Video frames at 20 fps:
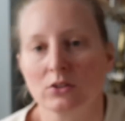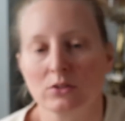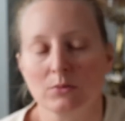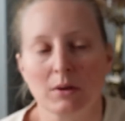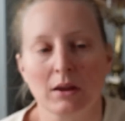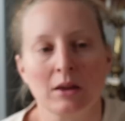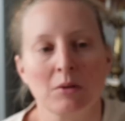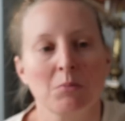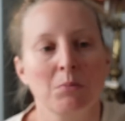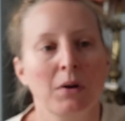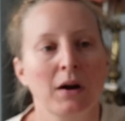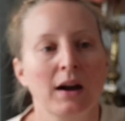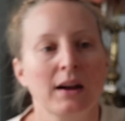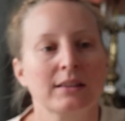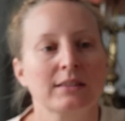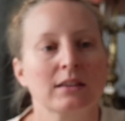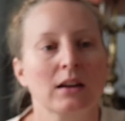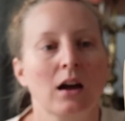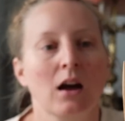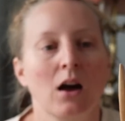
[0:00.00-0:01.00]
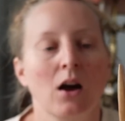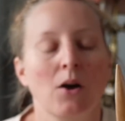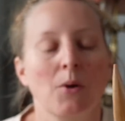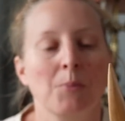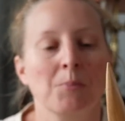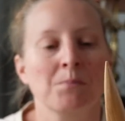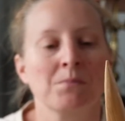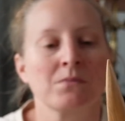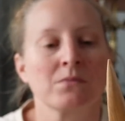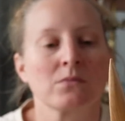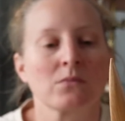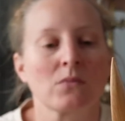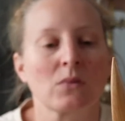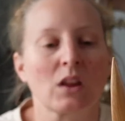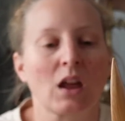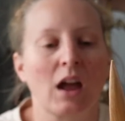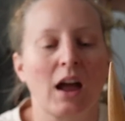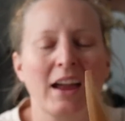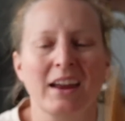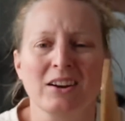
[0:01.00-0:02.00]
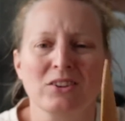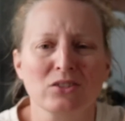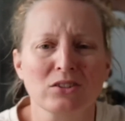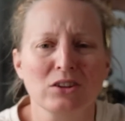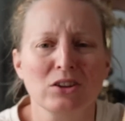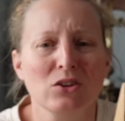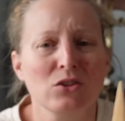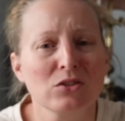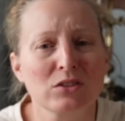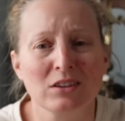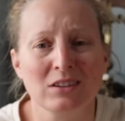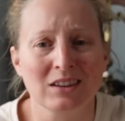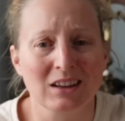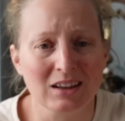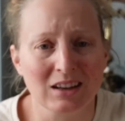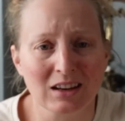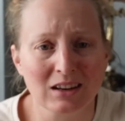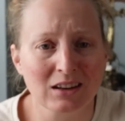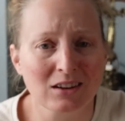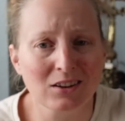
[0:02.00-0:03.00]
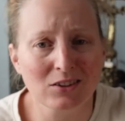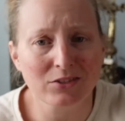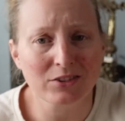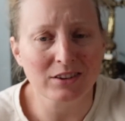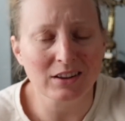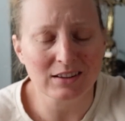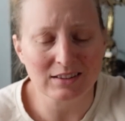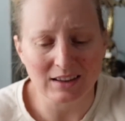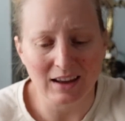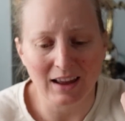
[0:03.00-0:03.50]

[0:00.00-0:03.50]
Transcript: to me, but I actually use a knitting needle for this.